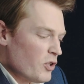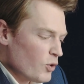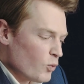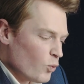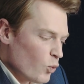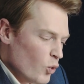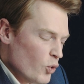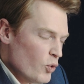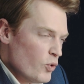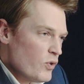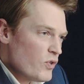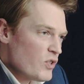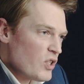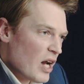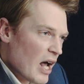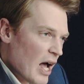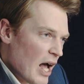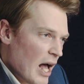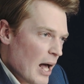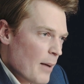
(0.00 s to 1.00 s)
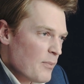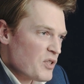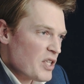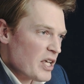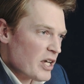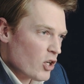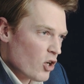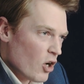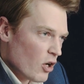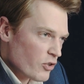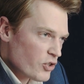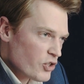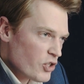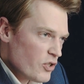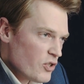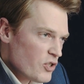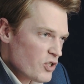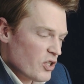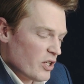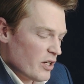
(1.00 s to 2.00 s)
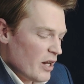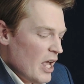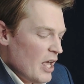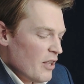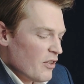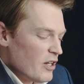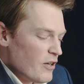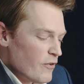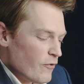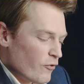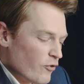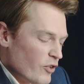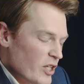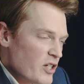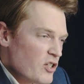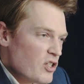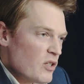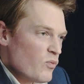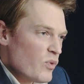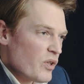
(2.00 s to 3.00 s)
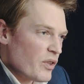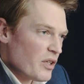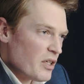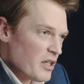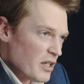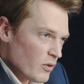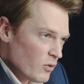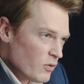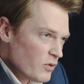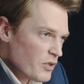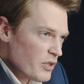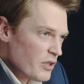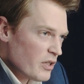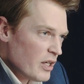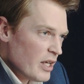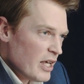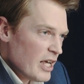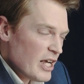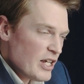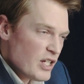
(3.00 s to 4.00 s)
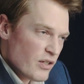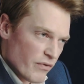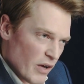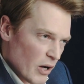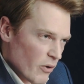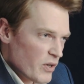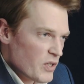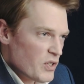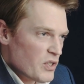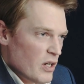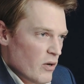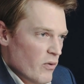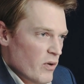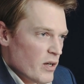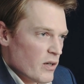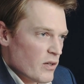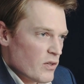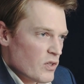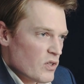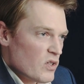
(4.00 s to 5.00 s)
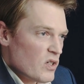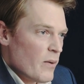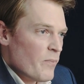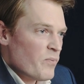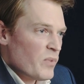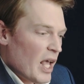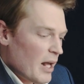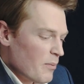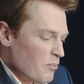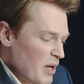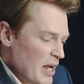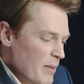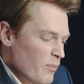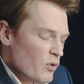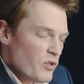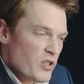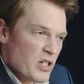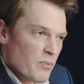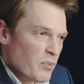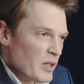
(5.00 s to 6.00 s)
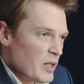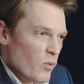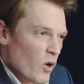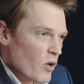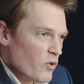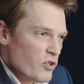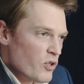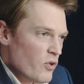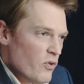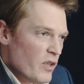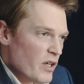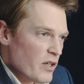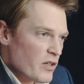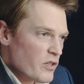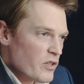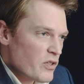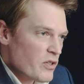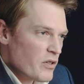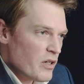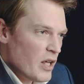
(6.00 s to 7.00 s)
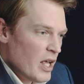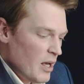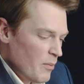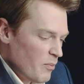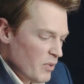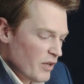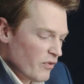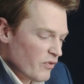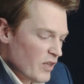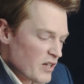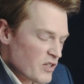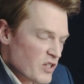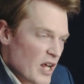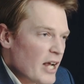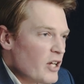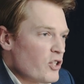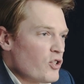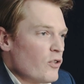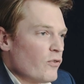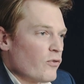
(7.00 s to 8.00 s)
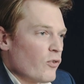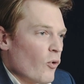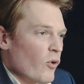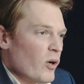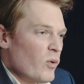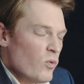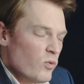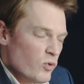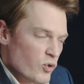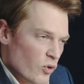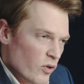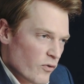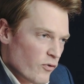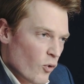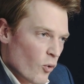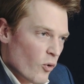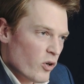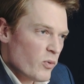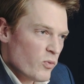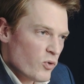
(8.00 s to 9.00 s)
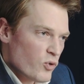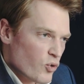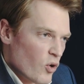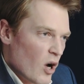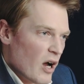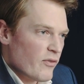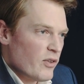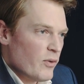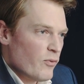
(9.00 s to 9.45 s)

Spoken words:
that wounds, that harms their conscience, that inflicts them with guilt is very serious. And people simply won't do this. But if they're sanctioned for it, it will drive